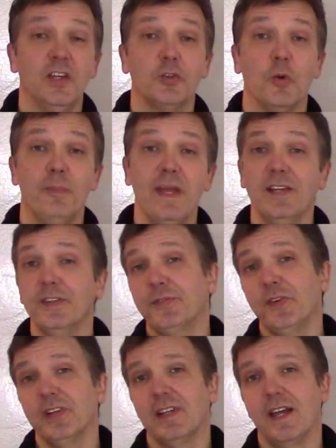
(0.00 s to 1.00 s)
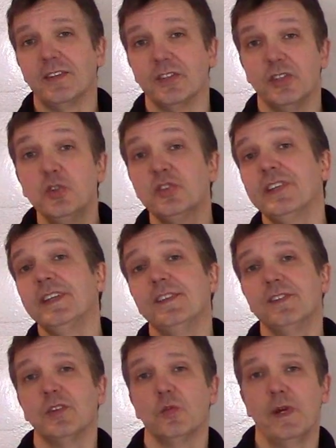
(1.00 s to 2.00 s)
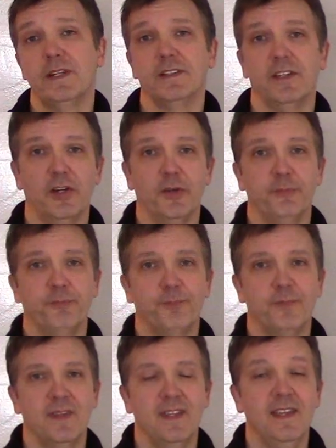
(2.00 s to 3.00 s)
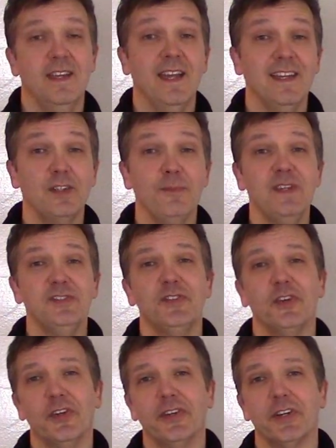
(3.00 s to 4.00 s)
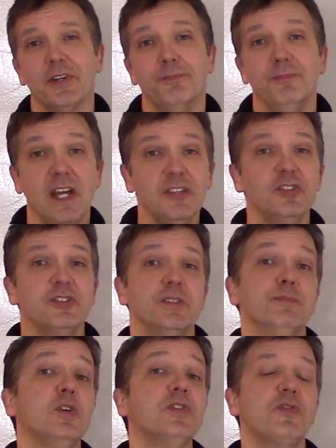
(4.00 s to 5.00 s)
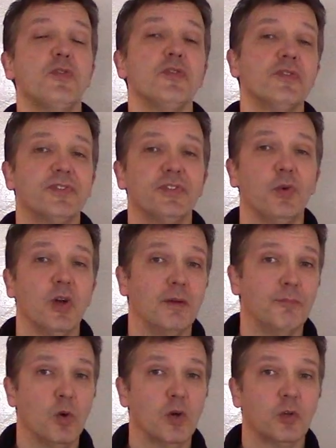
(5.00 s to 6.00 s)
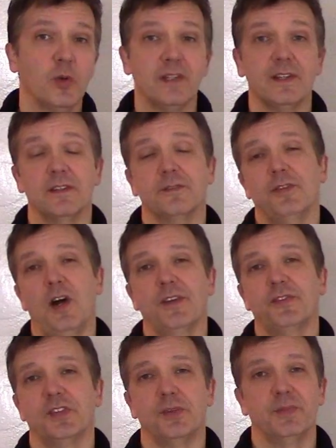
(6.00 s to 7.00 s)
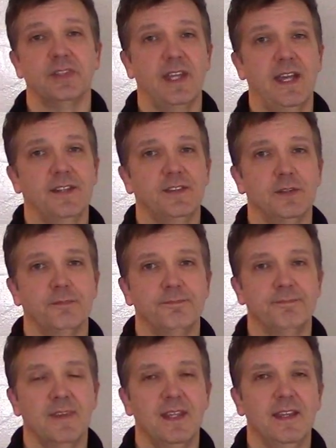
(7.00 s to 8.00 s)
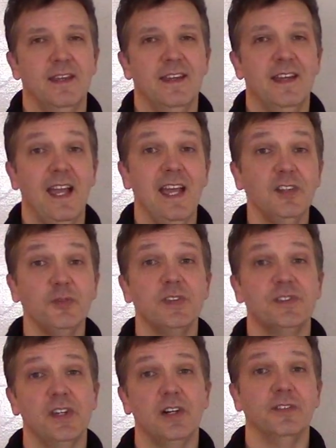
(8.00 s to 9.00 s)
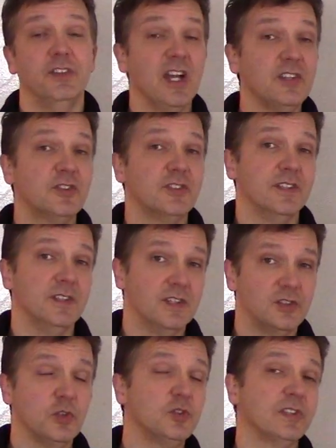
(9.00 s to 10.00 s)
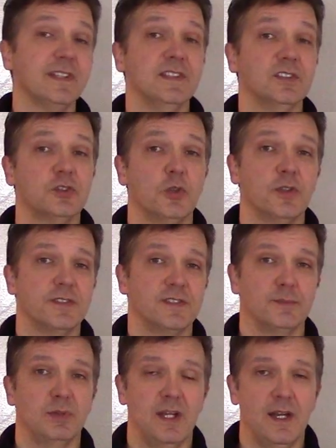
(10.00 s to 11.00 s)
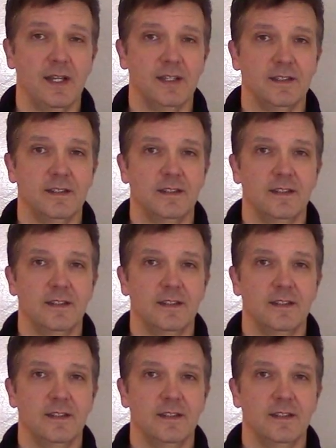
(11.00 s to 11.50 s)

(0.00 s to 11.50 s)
So a balanced fertilizer usually isn't the way to go. As I mentioned earlier, nitrogen moves through the soil more quickly than phosphorus and potassium. As a result, nitrogen is usually in shorter supply.